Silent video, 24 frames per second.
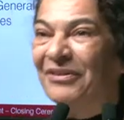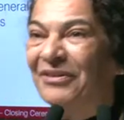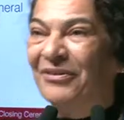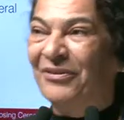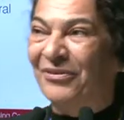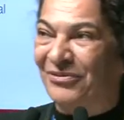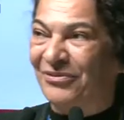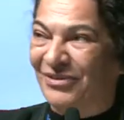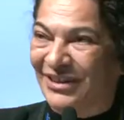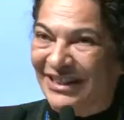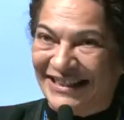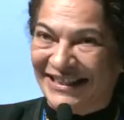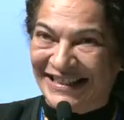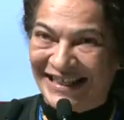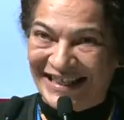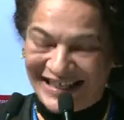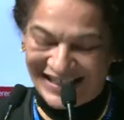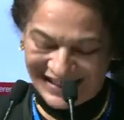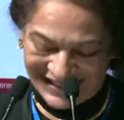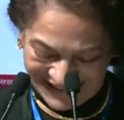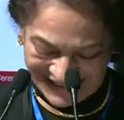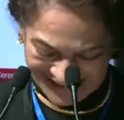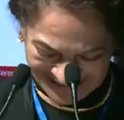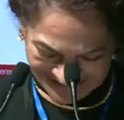of
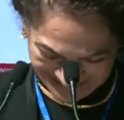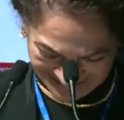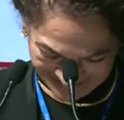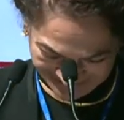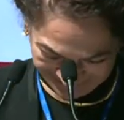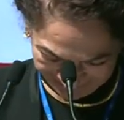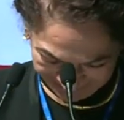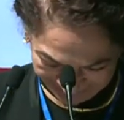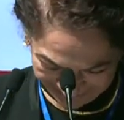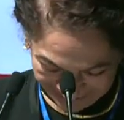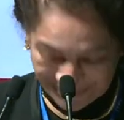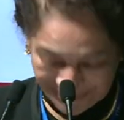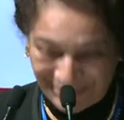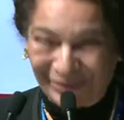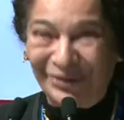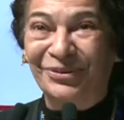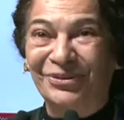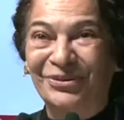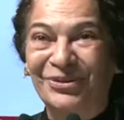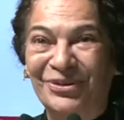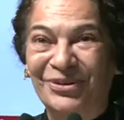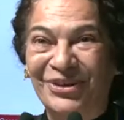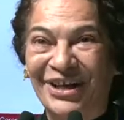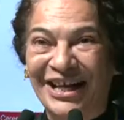State from
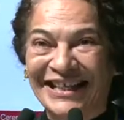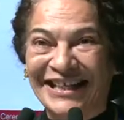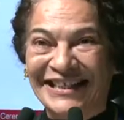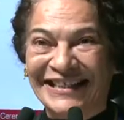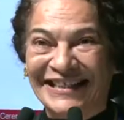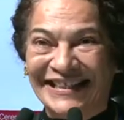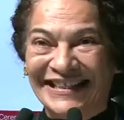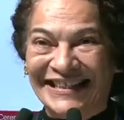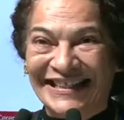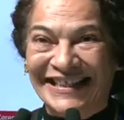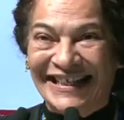Honduras,